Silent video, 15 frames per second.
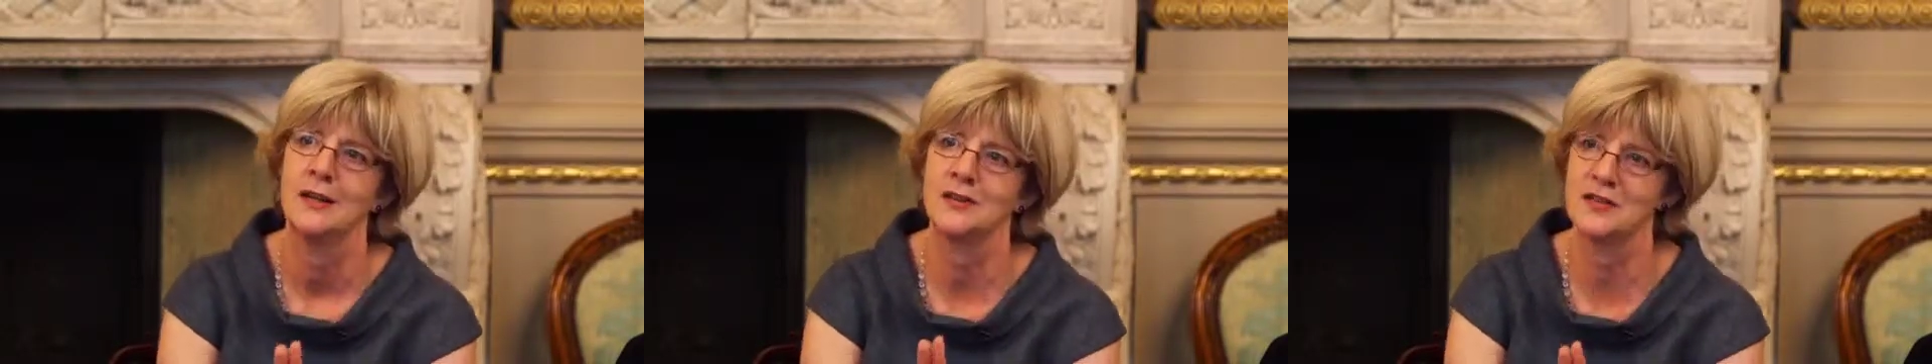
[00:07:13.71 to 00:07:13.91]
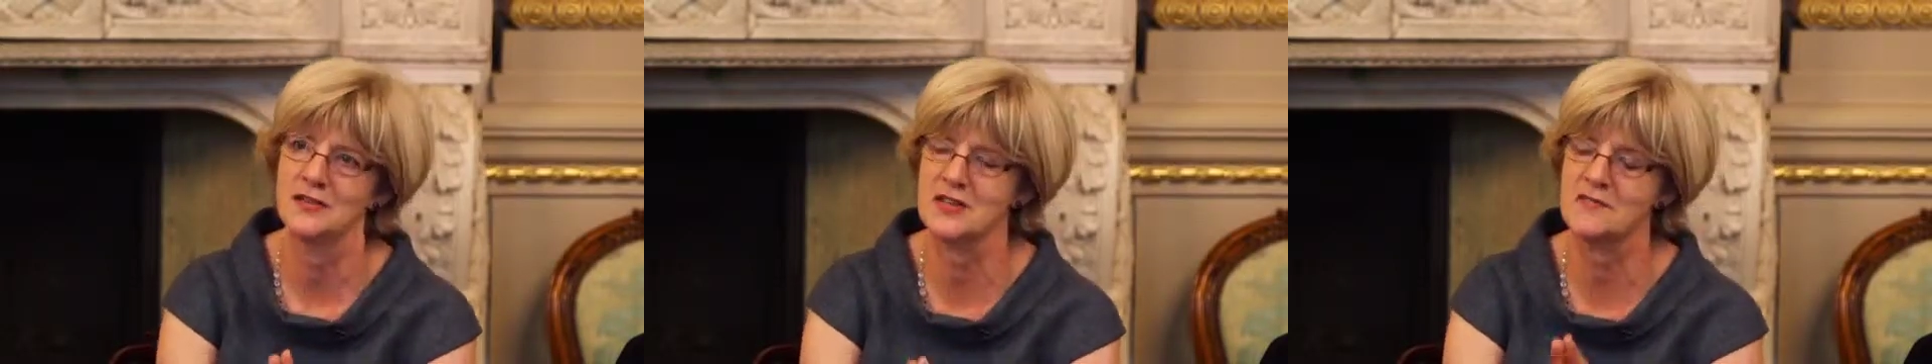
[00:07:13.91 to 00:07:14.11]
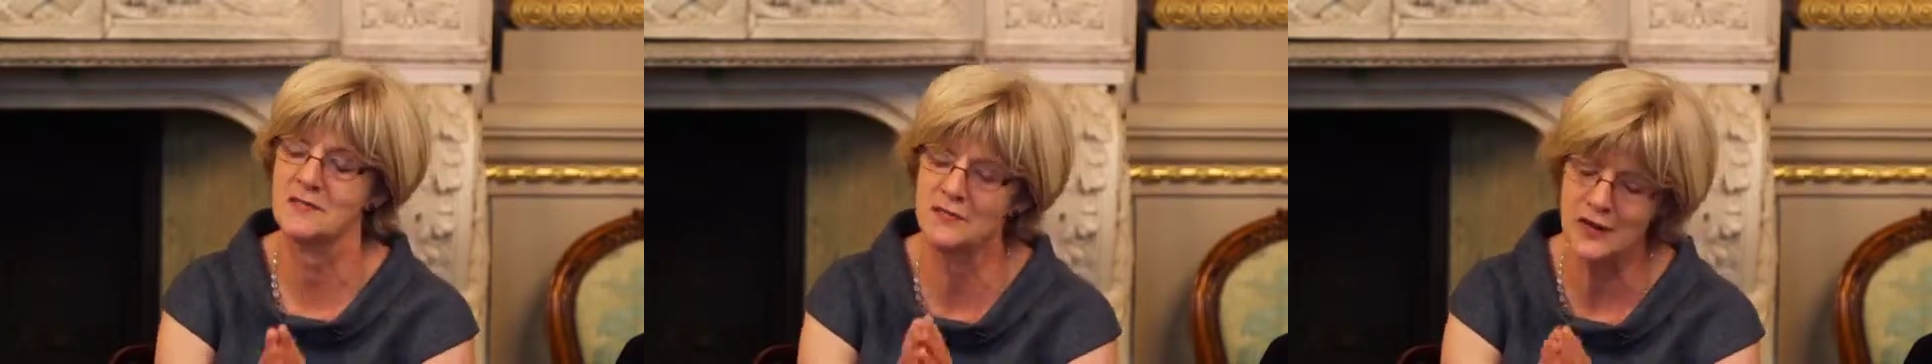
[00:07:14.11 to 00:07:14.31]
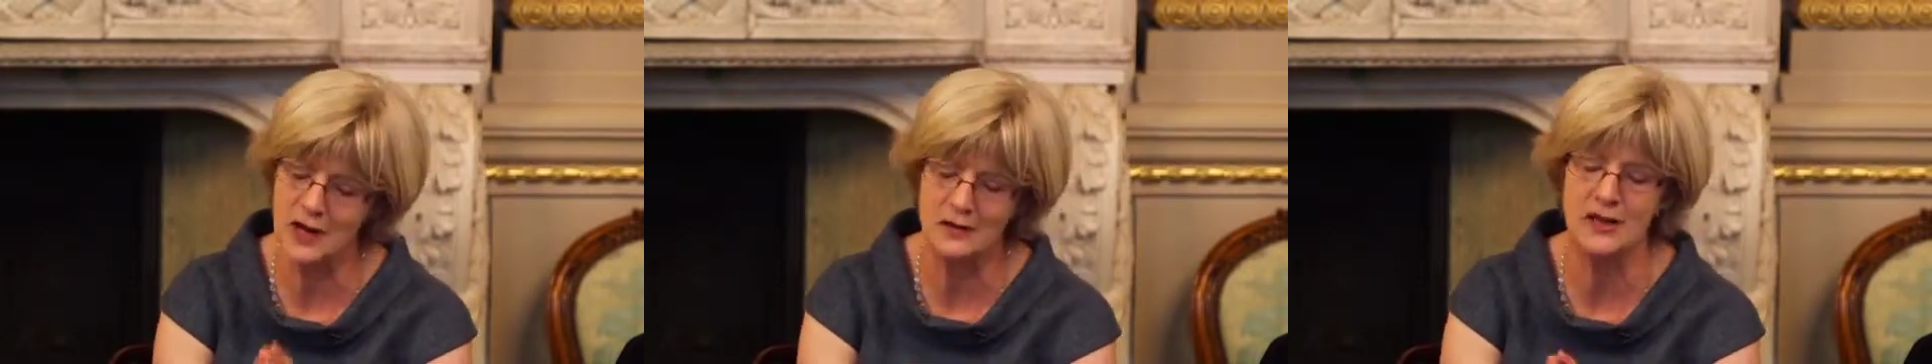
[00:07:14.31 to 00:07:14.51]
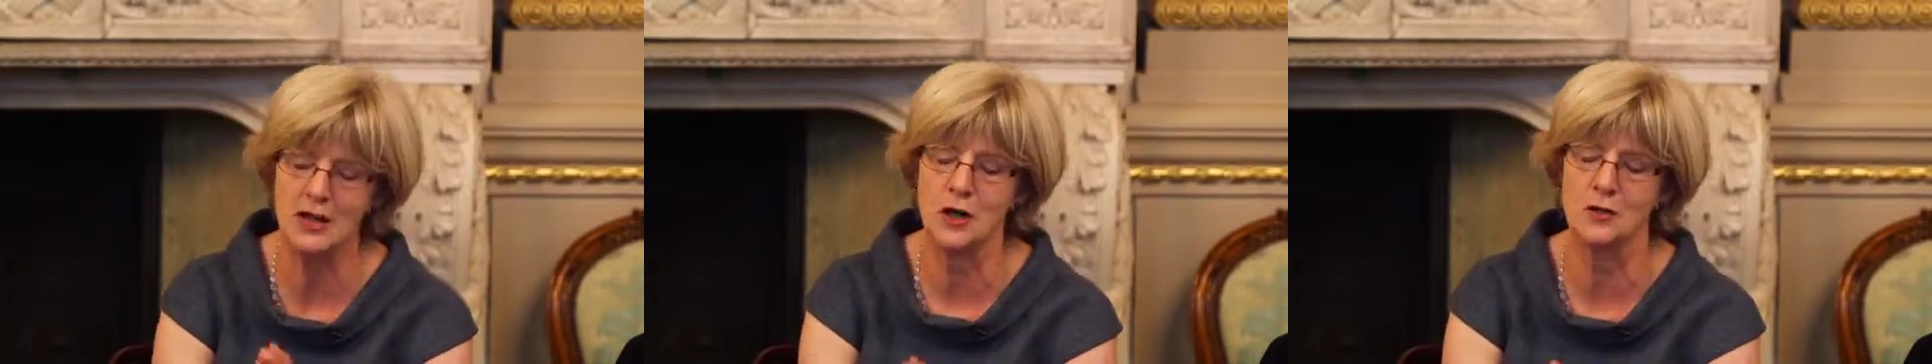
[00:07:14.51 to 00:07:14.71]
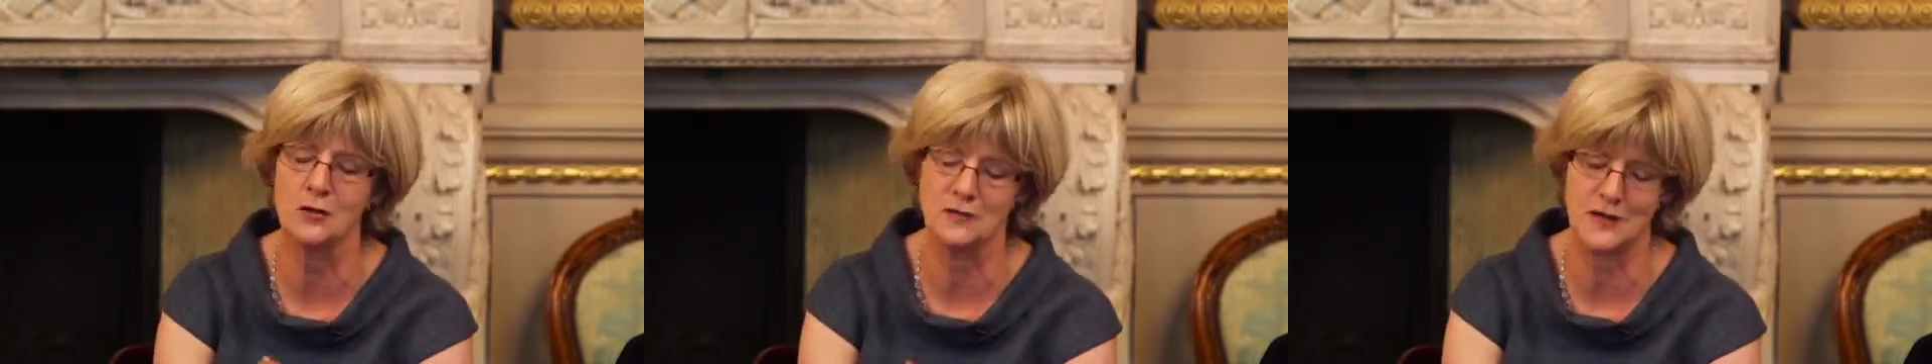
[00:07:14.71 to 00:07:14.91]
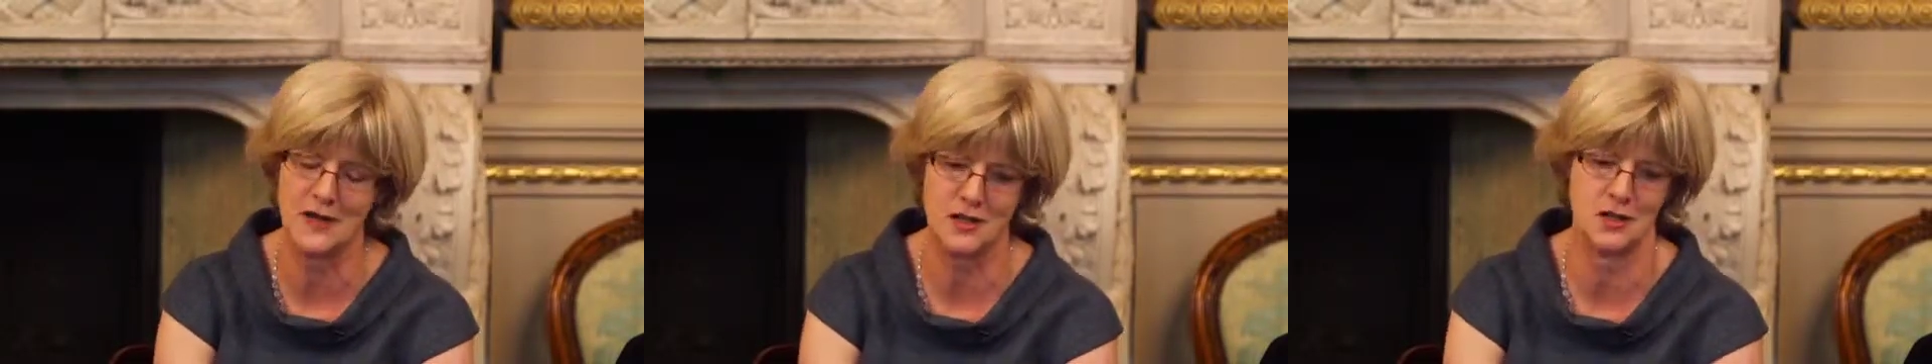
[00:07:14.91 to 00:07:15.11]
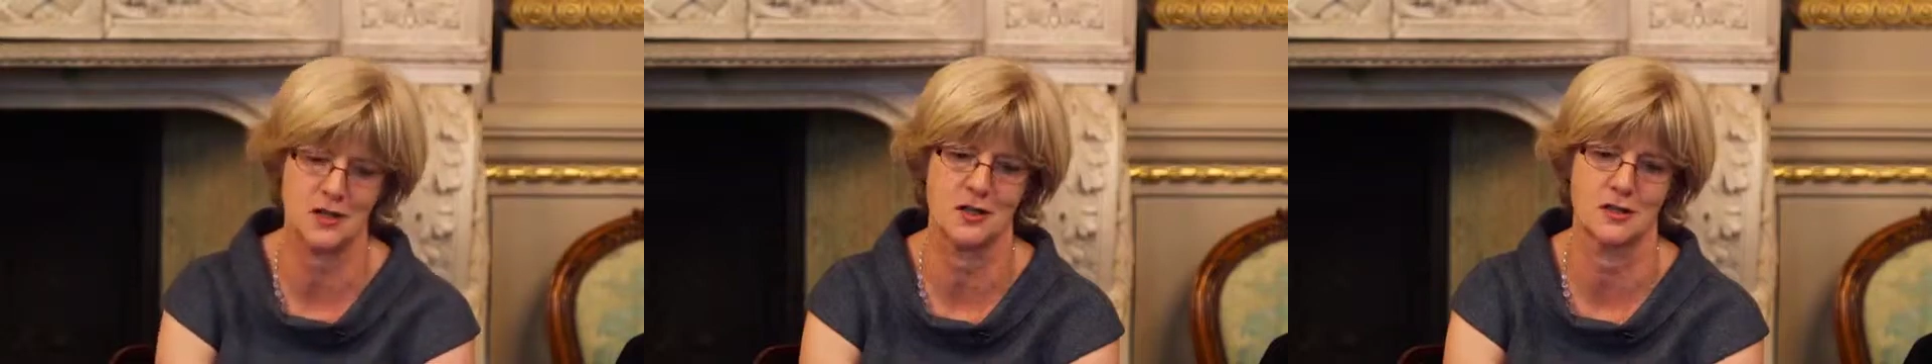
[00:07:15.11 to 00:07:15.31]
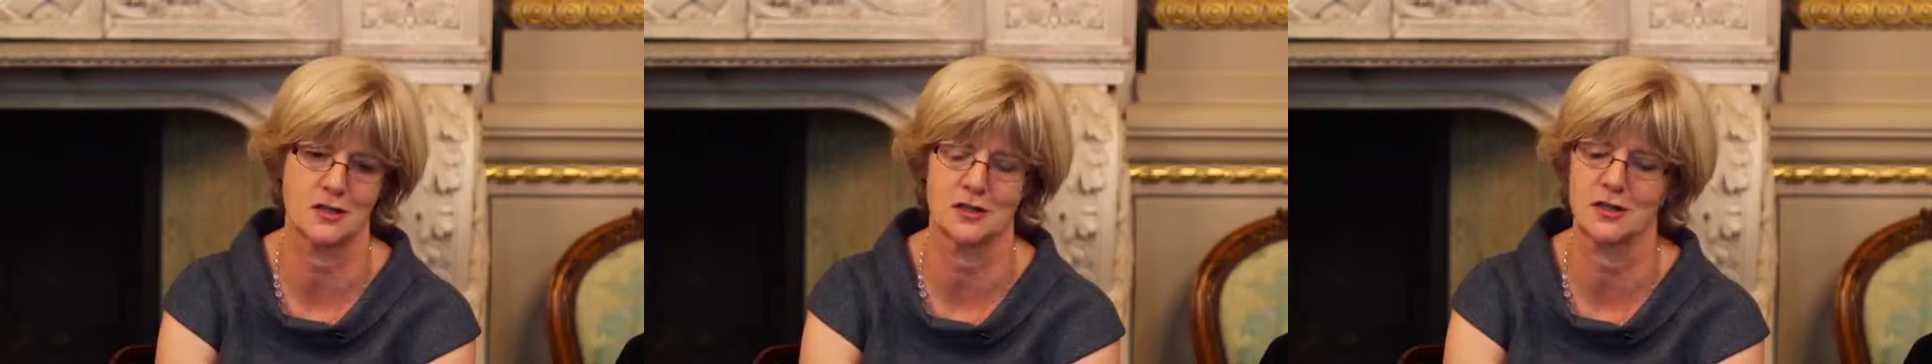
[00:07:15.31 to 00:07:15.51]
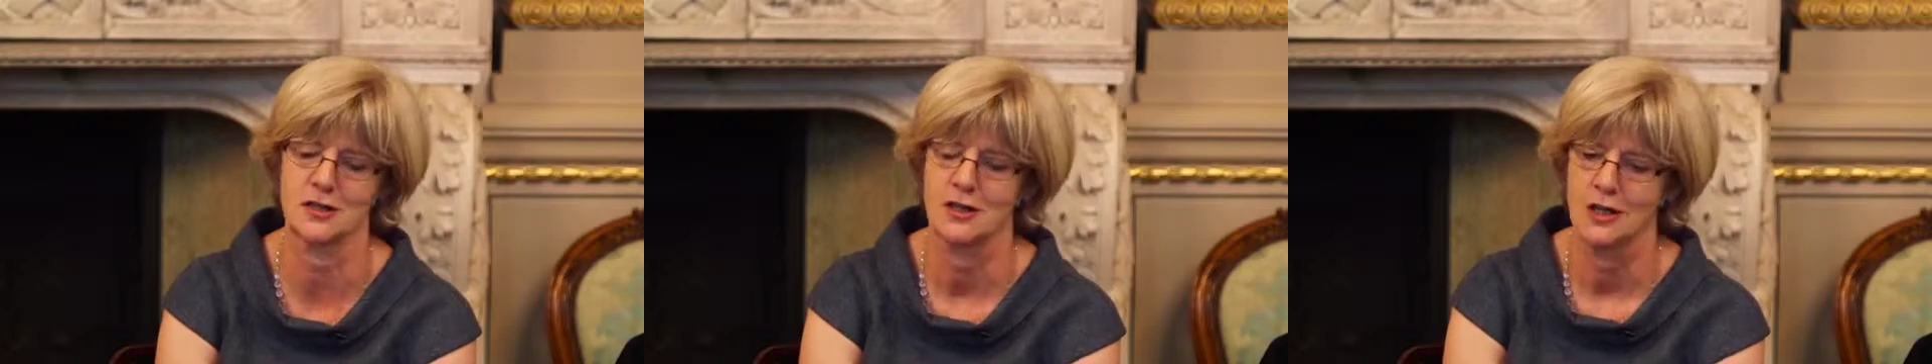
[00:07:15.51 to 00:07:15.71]
that this very
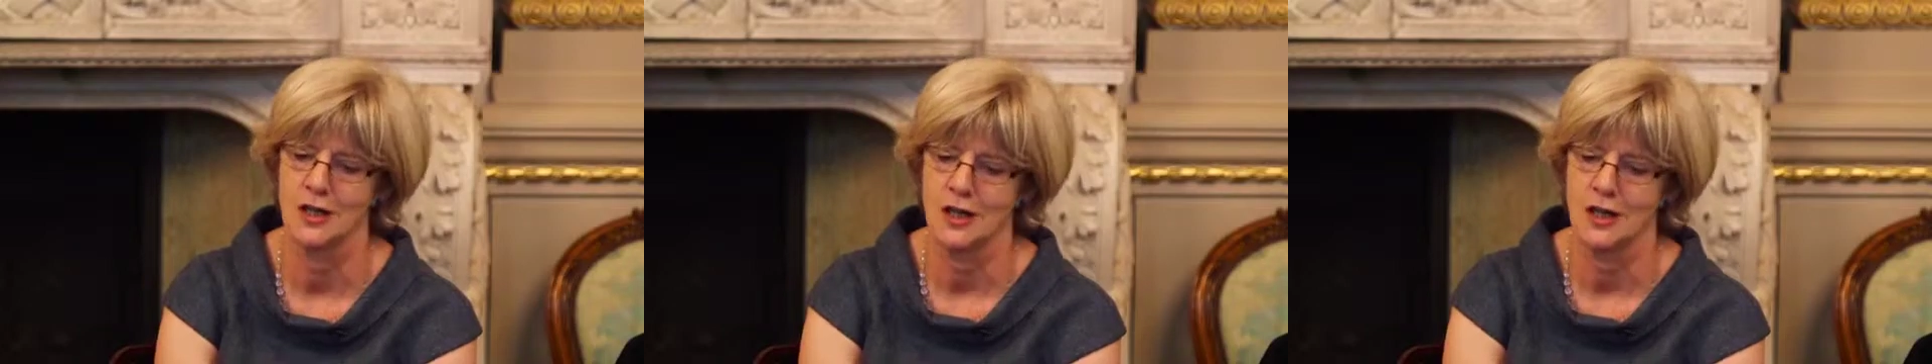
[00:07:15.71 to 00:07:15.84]
old-fashioned